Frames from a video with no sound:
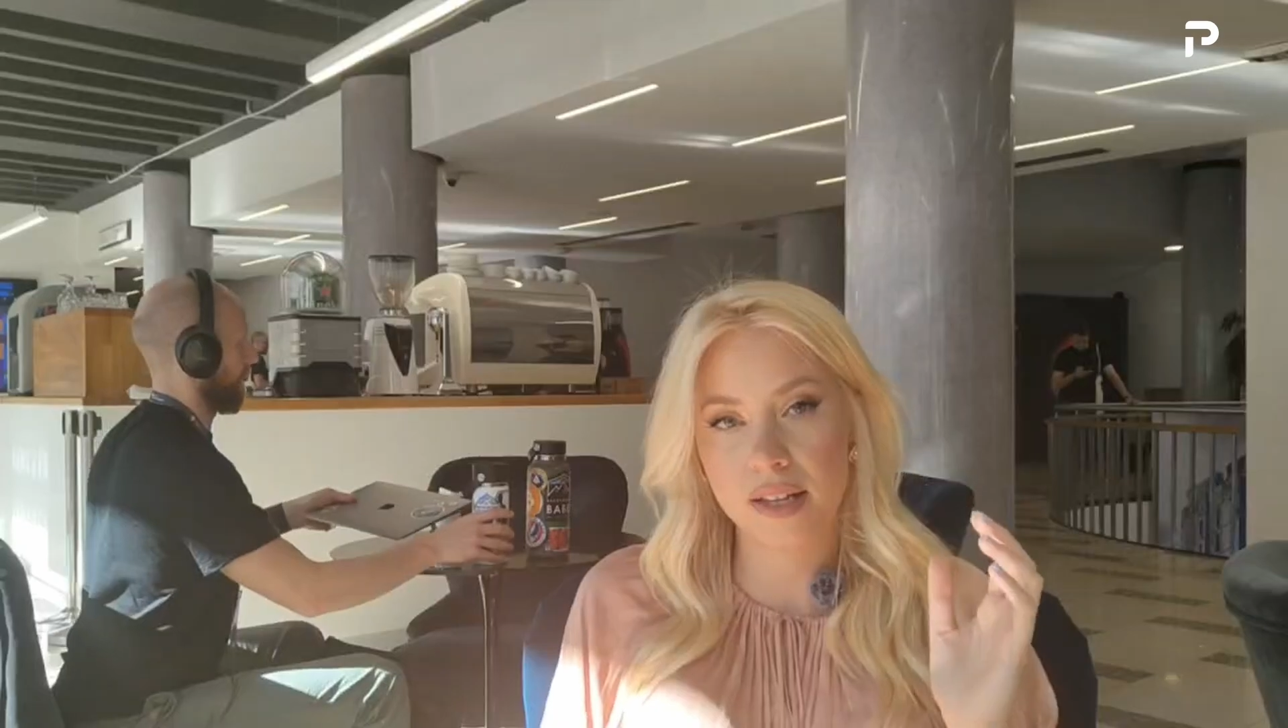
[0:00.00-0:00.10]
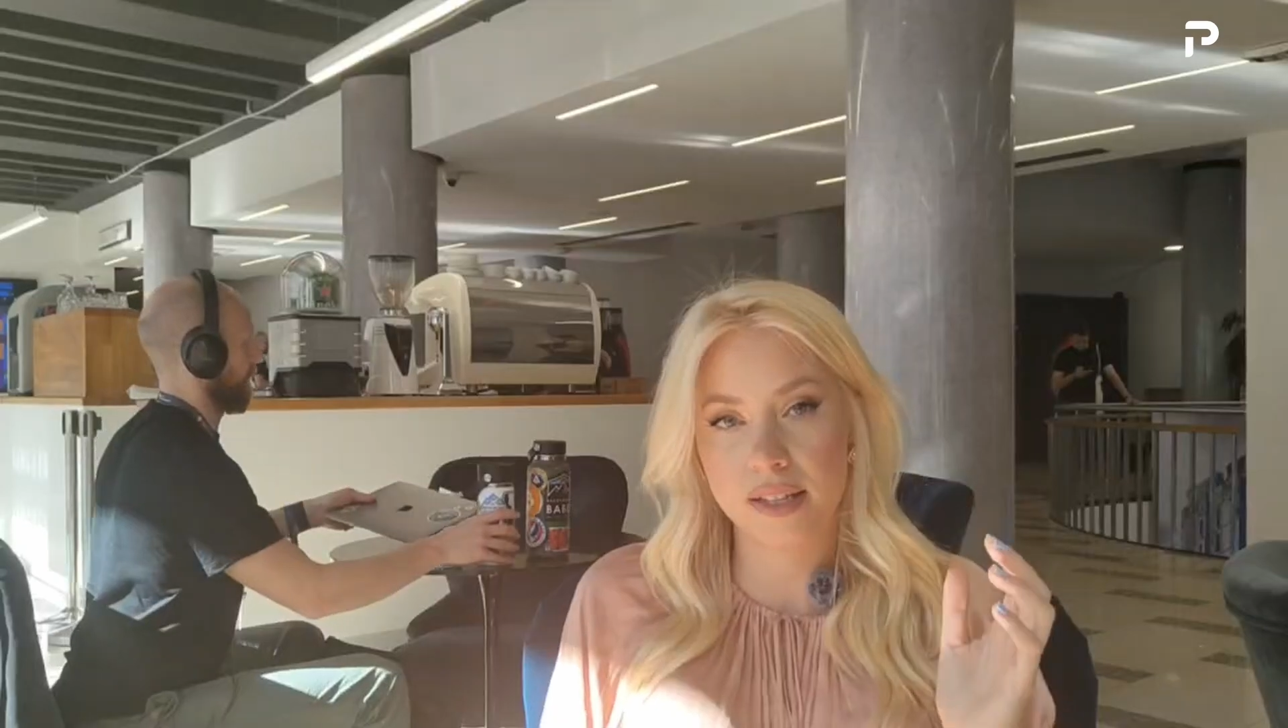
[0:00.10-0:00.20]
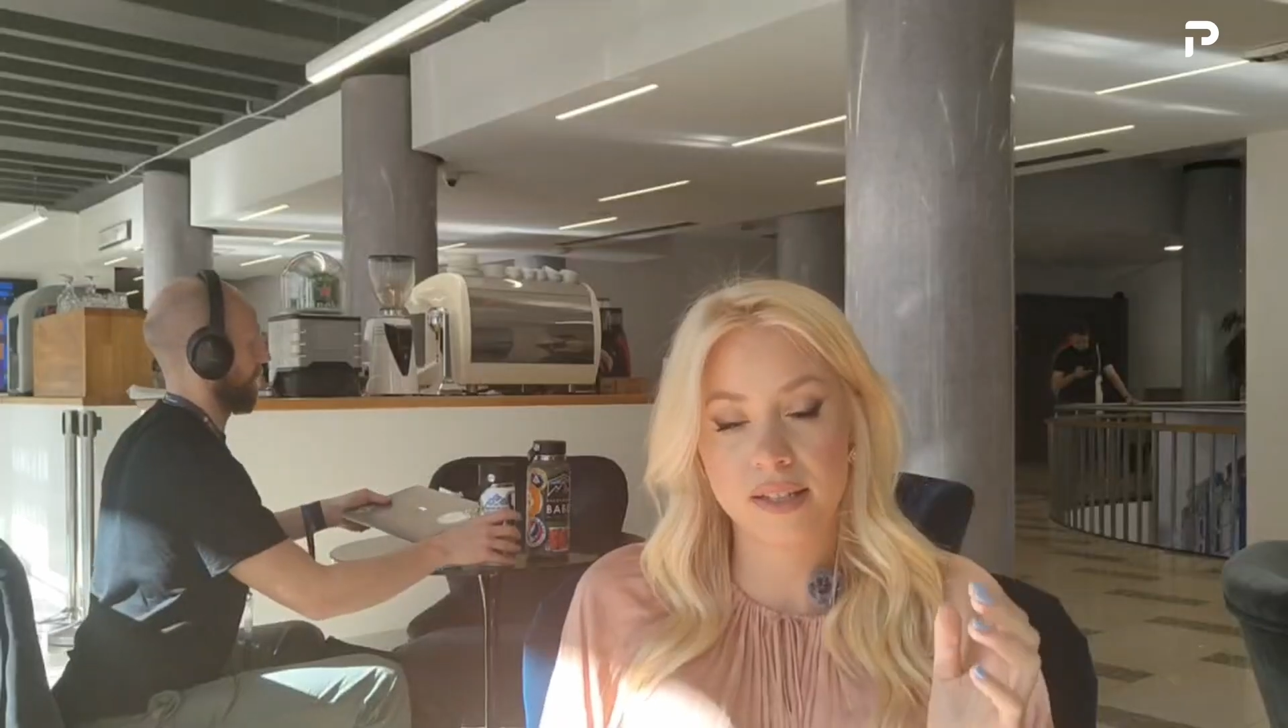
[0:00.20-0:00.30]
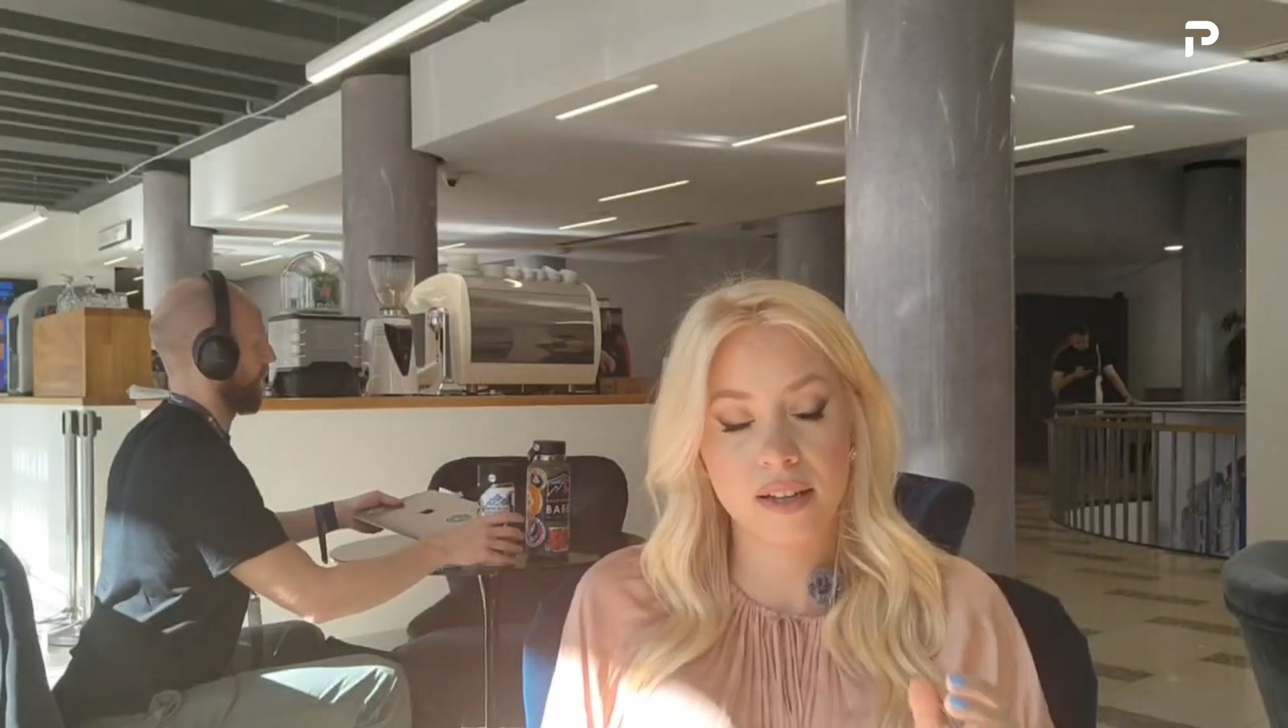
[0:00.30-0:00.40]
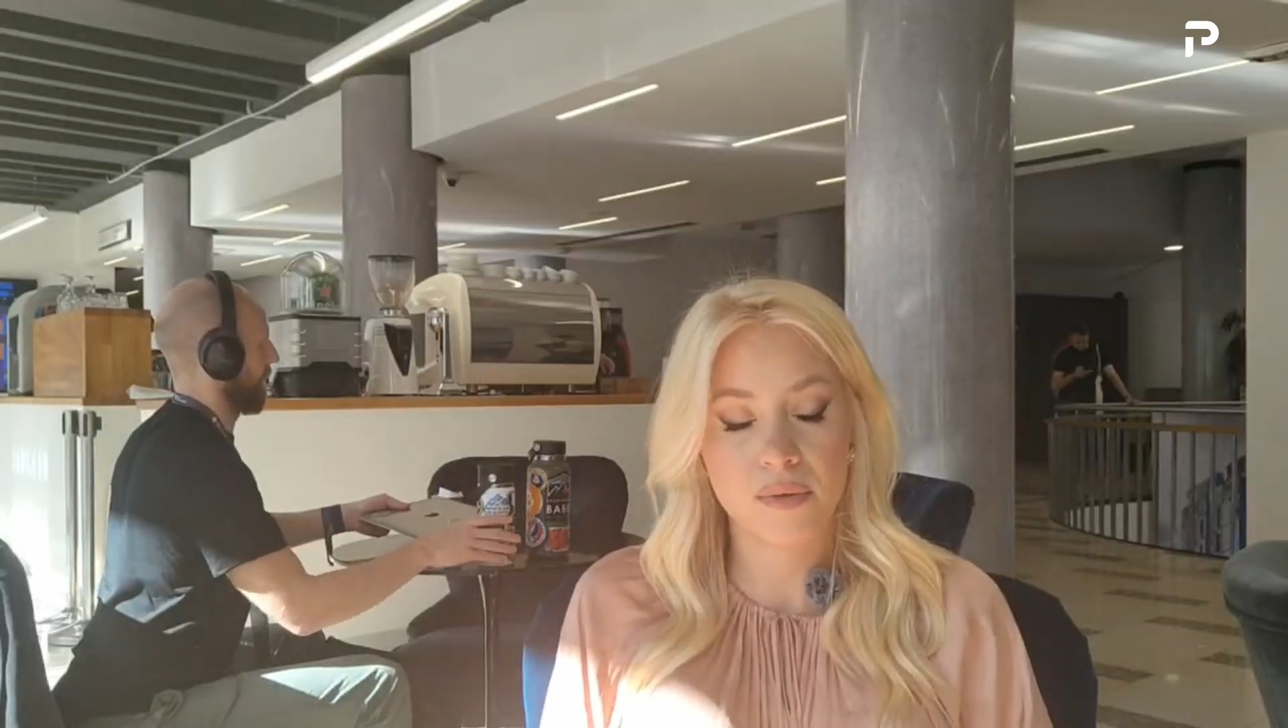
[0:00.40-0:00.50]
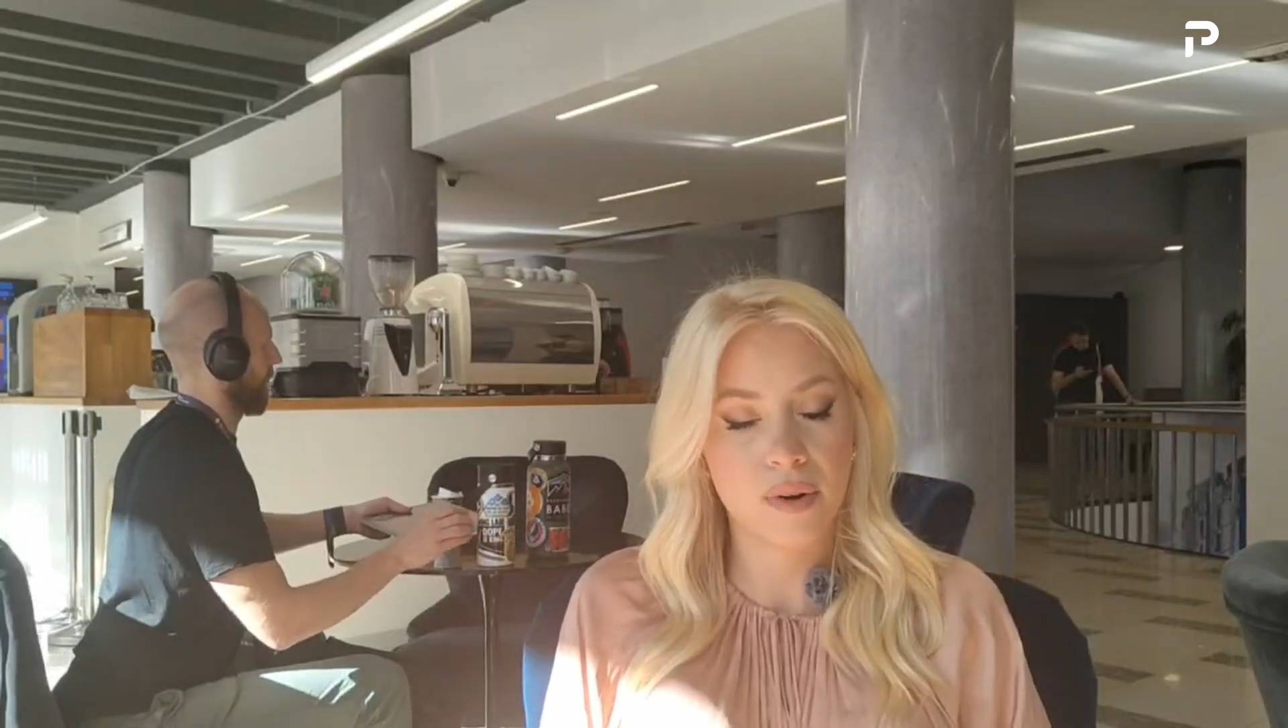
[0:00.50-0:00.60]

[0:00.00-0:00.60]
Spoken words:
as I said at the